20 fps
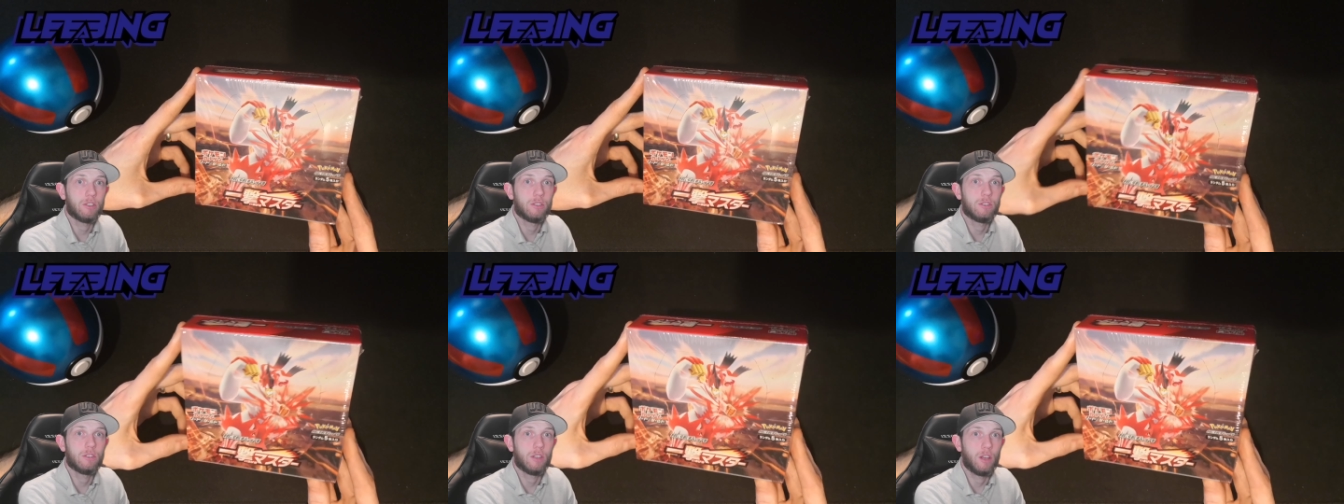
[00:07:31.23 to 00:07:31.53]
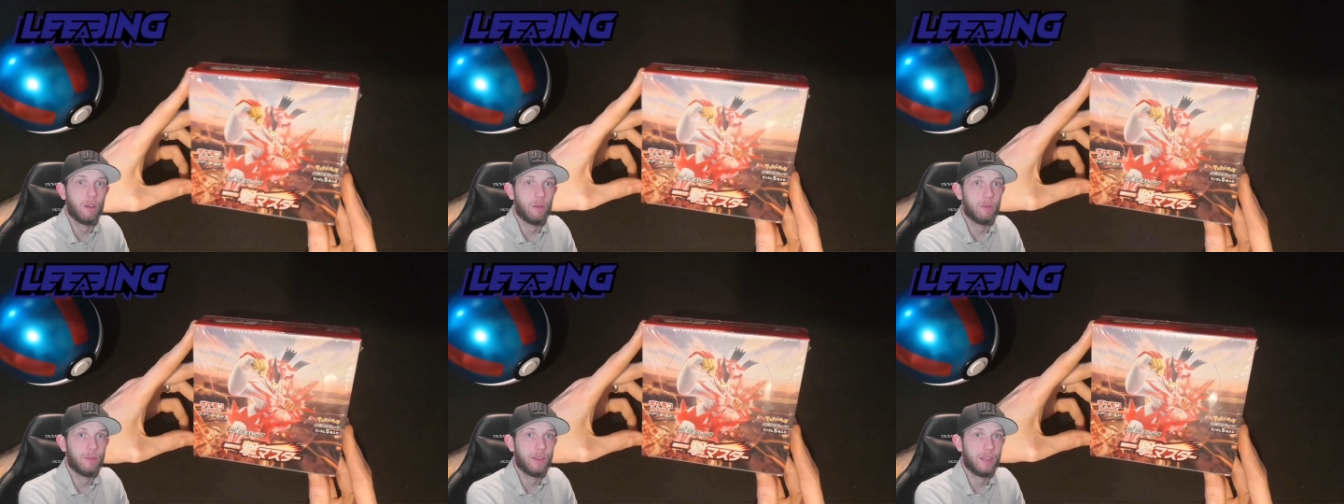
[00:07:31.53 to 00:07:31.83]

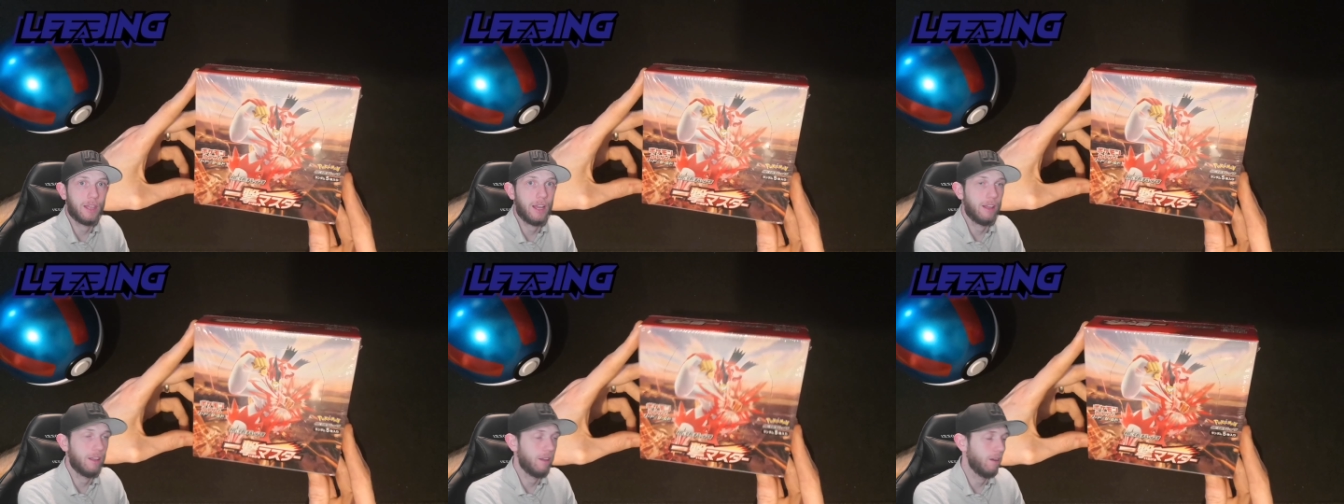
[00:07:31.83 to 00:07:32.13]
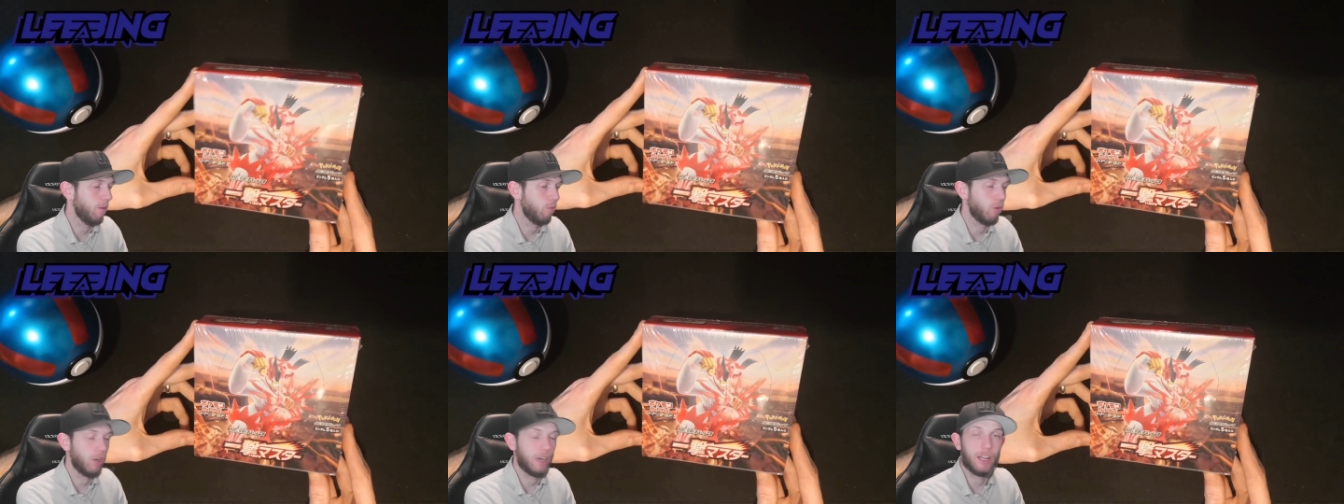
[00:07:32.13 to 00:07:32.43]
So that
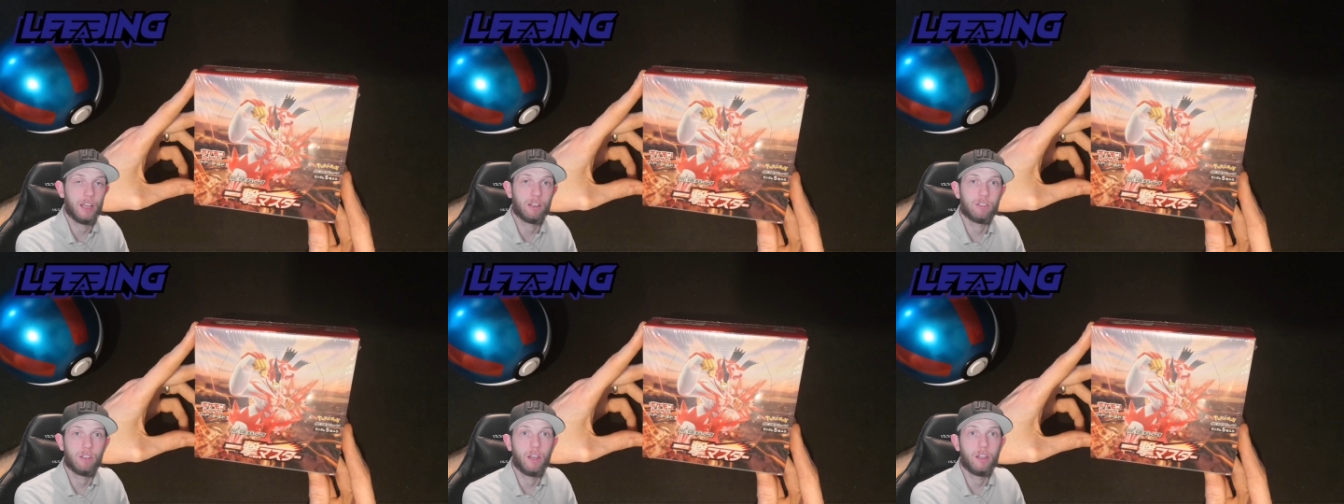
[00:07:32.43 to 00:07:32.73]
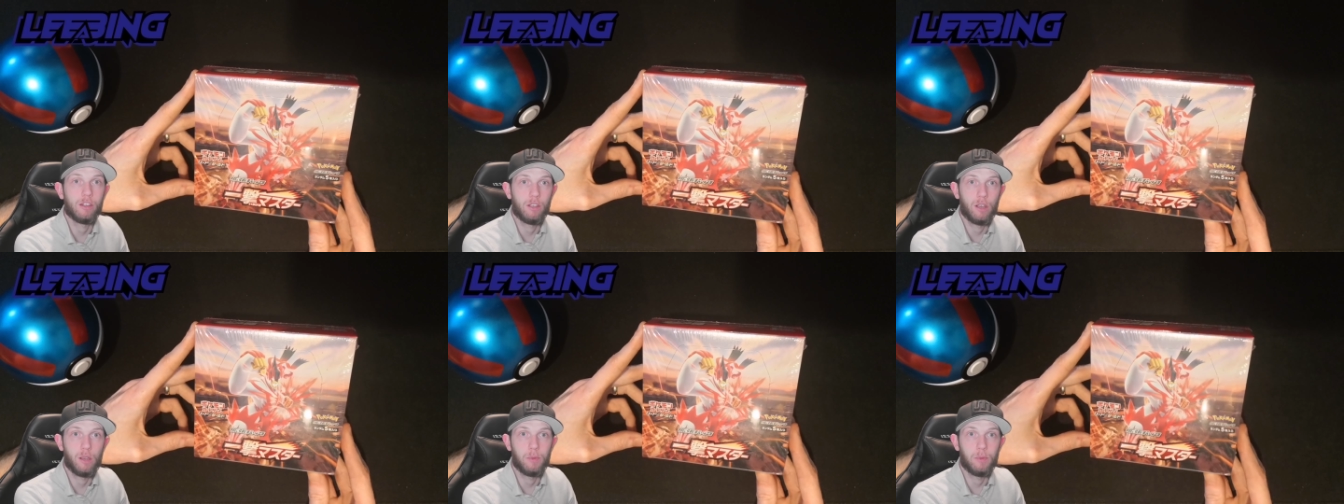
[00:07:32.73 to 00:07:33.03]
I'm really excited
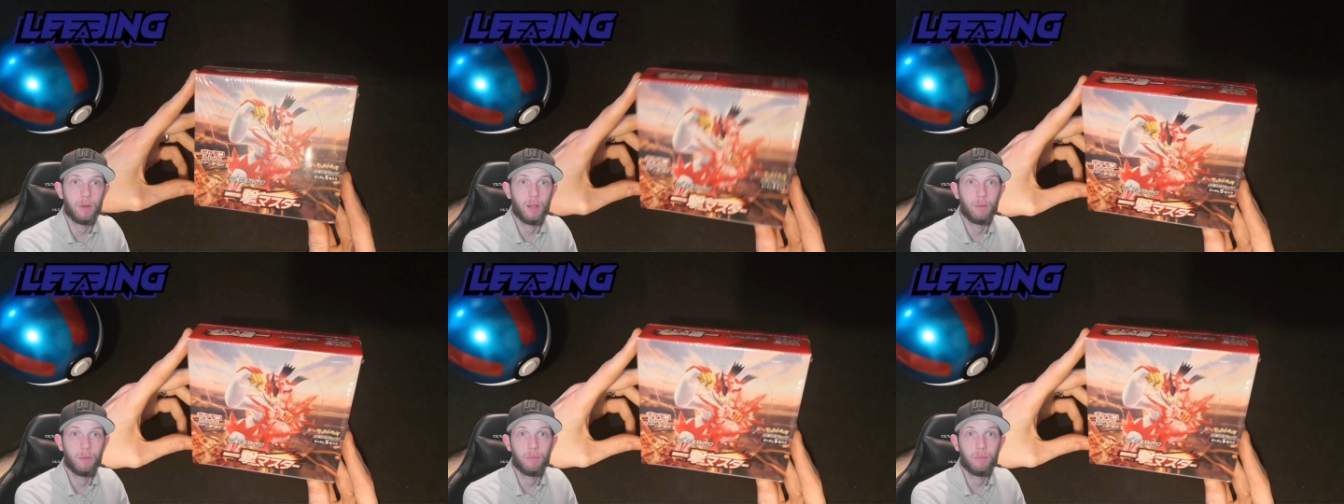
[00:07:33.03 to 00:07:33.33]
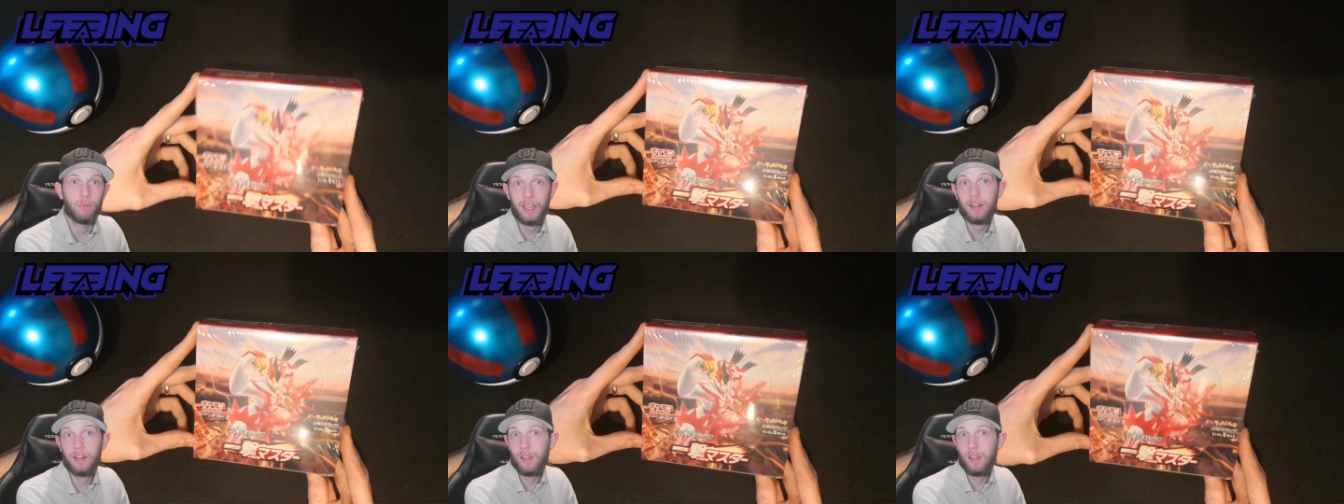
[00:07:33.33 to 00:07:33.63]
to open up. And
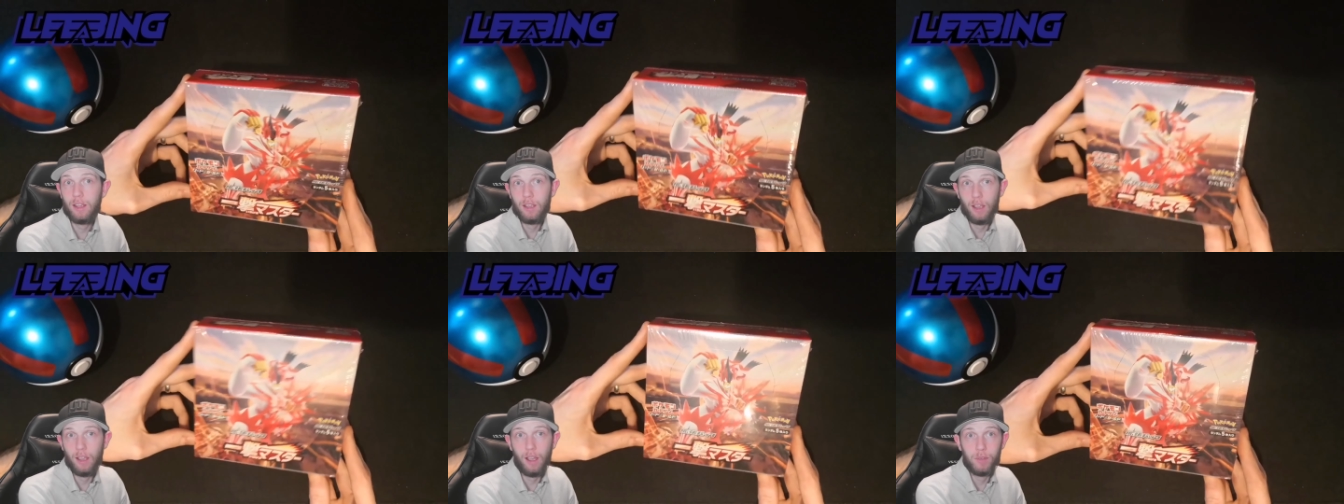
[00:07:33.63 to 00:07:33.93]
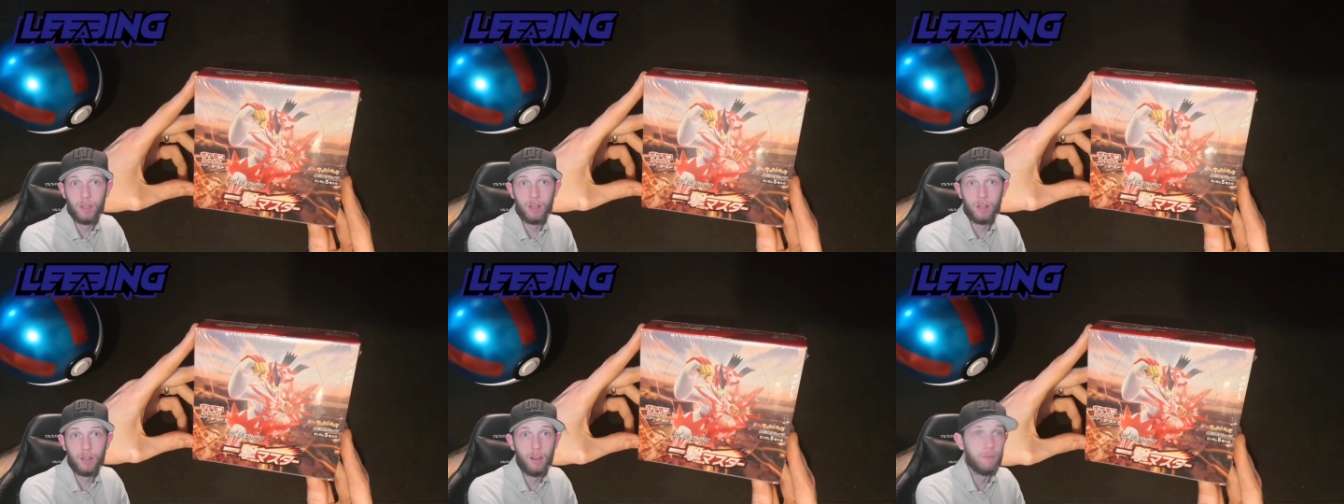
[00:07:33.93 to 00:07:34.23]
again, I'm
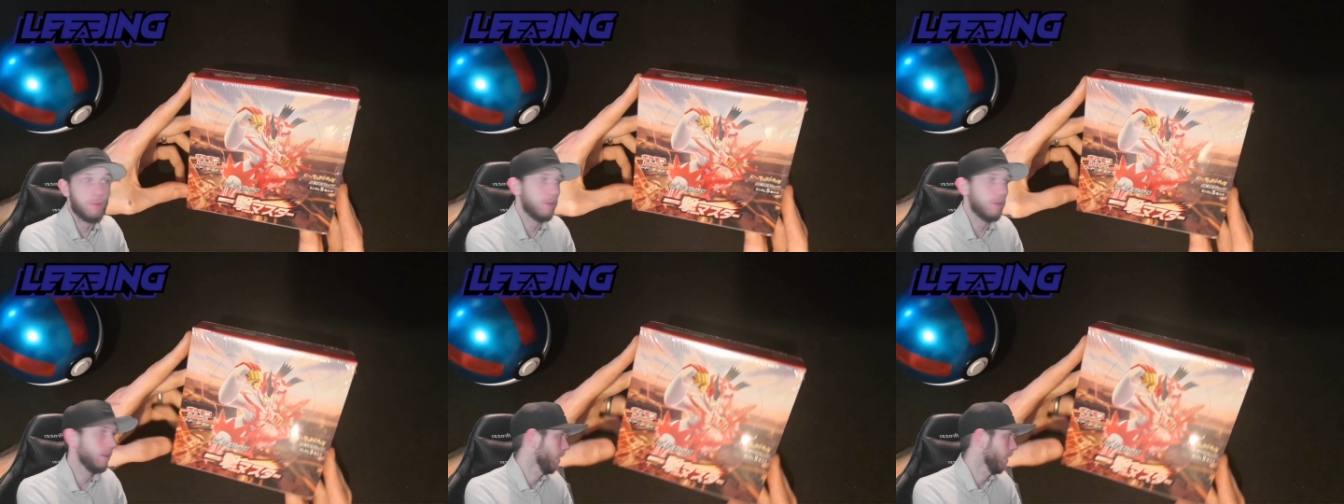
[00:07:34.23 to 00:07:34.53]
going to open that.